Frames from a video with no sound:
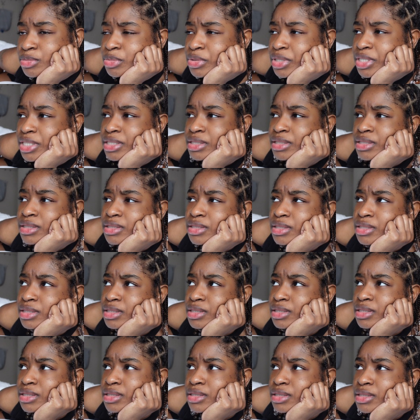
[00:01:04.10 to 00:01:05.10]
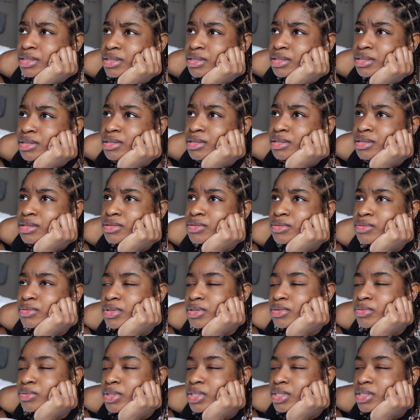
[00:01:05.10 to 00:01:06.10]
place in
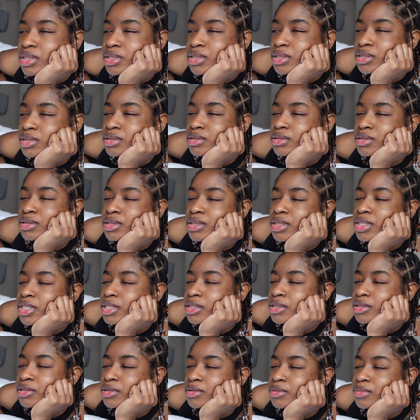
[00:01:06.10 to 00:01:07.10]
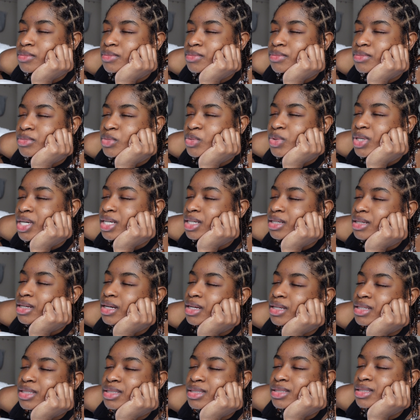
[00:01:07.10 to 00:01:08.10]
where was it damn what
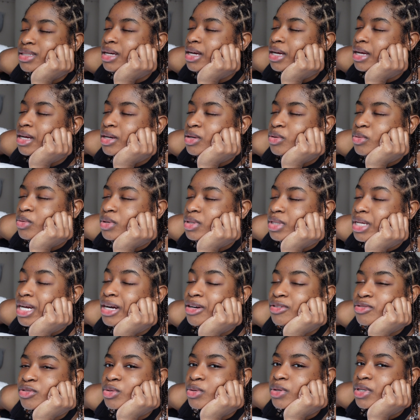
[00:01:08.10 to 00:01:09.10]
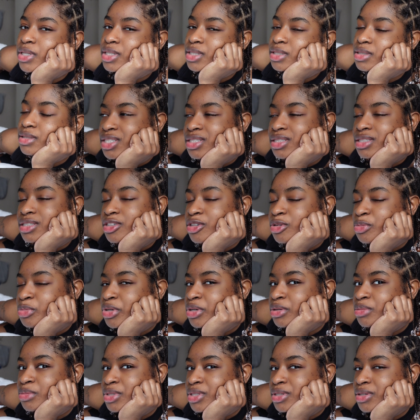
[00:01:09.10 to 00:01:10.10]
it's not awkward alpharetta she gonna
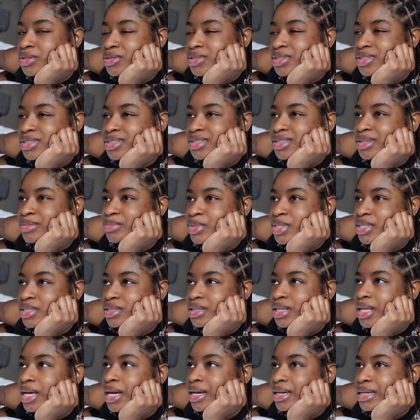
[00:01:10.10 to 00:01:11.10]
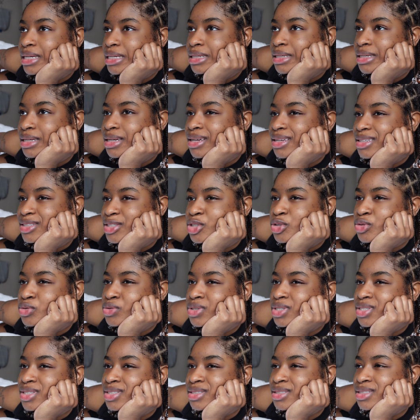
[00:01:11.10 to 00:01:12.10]
put me on to something like as soon
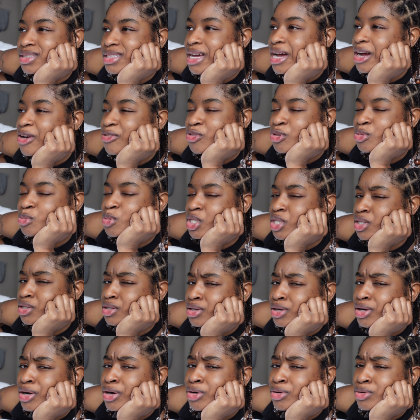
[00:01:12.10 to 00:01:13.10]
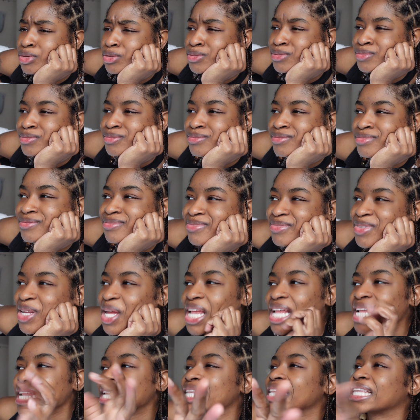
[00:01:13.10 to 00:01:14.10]
as it's time for me to go
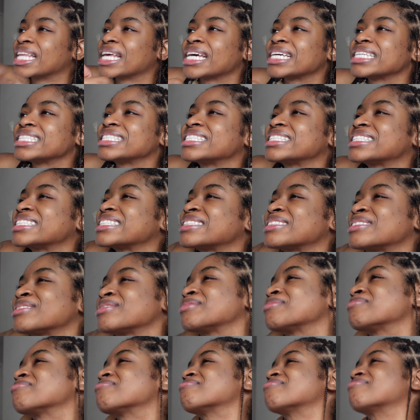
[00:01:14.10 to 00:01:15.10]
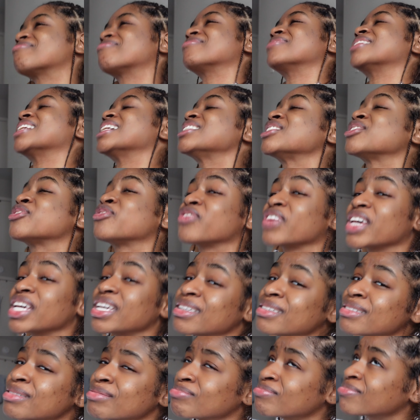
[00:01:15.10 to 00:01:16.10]
that's that's
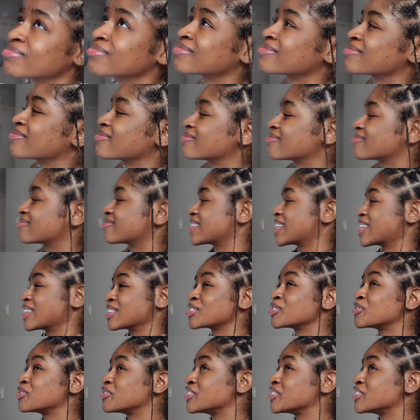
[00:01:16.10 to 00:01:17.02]
fake That's